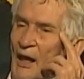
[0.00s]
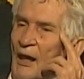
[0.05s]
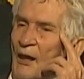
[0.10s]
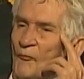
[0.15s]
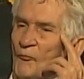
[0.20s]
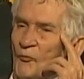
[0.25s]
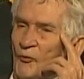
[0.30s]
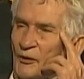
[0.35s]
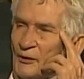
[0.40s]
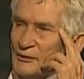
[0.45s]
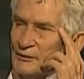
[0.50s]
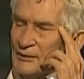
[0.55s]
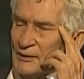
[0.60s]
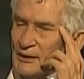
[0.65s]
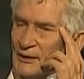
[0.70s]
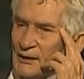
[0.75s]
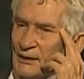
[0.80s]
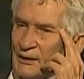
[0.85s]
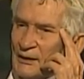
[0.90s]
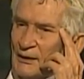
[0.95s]
One
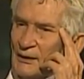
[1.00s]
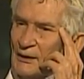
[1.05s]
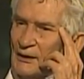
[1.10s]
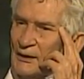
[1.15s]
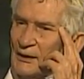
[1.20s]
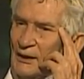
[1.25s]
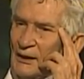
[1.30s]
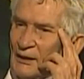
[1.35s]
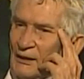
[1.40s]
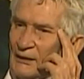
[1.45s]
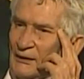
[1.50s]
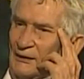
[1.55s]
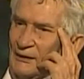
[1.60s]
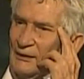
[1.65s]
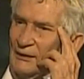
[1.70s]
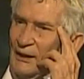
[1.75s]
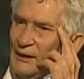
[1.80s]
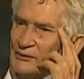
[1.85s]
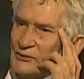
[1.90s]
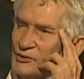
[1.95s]
day,
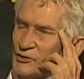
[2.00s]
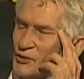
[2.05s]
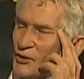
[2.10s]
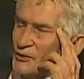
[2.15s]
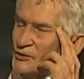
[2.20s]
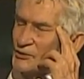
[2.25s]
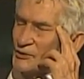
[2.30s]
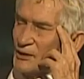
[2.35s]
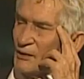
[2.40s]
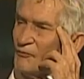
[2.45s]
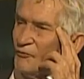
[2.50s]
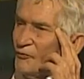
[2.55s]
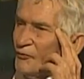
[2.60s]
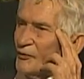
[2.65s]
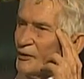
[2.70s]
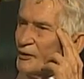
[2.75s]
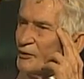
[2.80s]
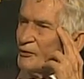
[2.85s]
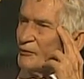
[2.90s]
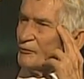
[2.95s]
I saw a
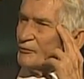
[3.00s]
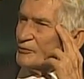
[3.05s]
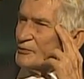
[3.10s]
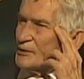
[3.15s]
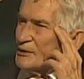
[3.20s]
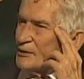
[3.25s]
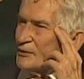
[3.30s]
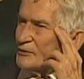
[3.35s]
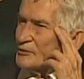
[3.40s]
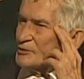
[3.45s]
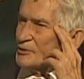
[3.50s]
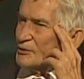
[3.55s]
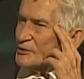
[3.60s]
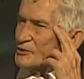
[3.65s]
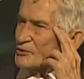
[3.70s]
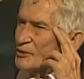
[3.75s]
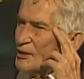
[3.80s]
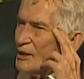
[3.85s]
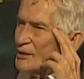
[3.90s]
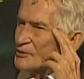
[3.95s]
flicker of tears in
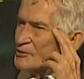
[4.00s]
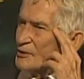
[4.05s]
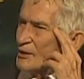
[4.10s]
his eyes,